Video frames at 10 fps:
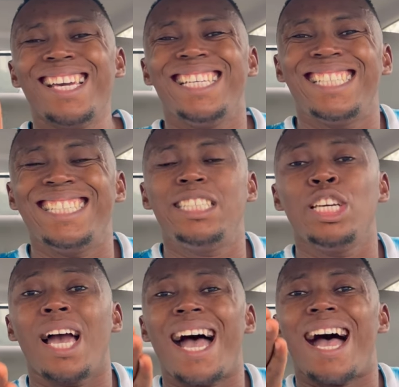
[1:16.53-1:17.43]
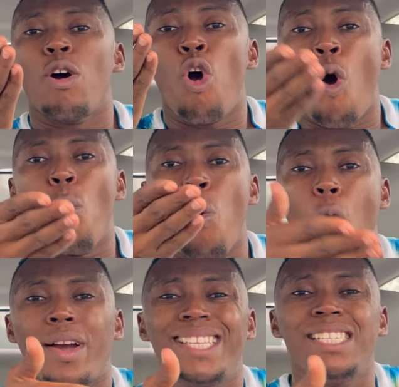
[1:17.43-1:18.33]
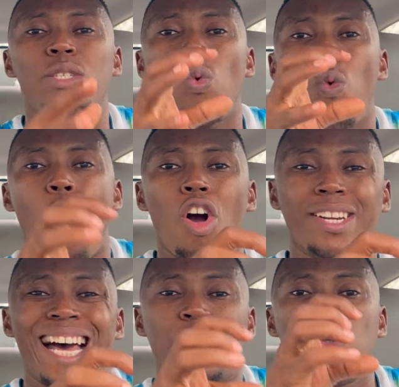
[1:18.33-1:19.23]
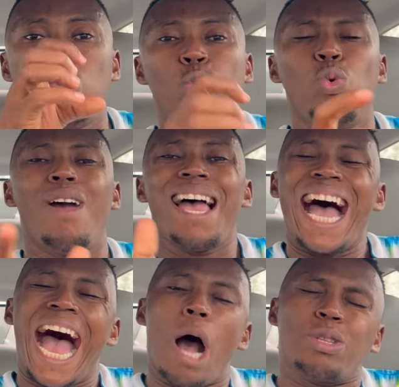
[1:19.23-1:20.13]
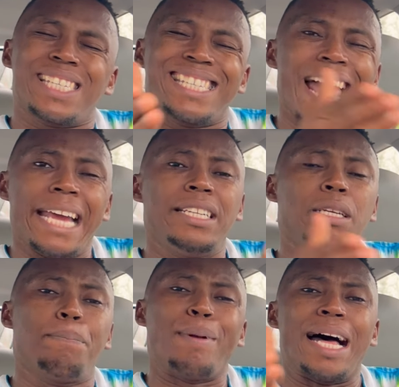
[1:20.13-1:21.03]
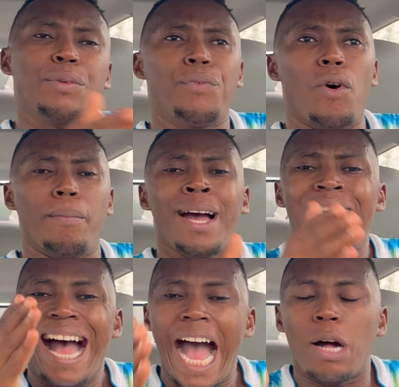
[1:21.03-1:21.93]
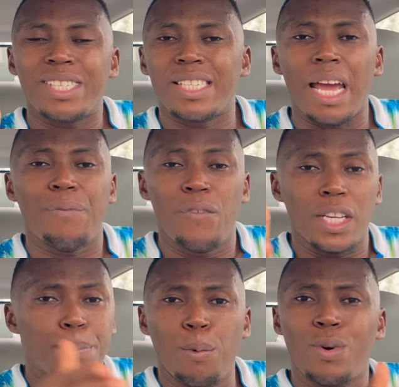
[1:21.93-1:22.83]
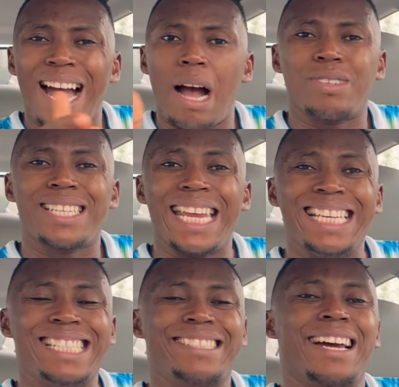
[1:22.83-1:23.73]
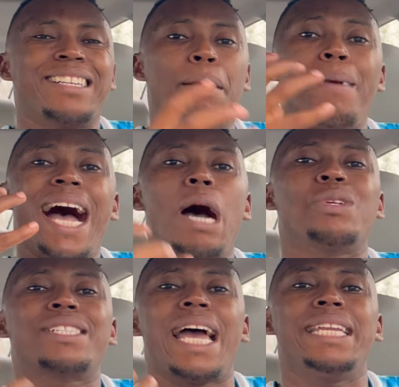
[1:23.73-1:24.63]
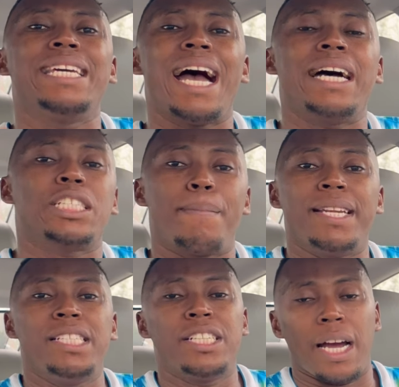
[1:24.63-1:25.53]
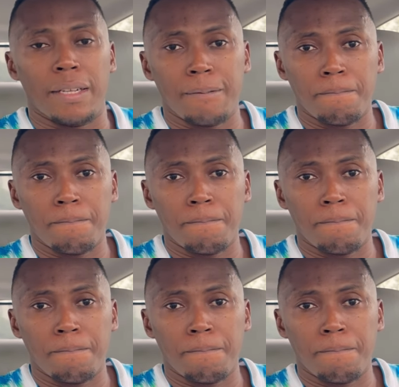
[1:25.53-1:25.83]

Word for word: it is the homework, it is the work that you do outside the platform, outside Facebook, outside Instagram, outside the ads manager.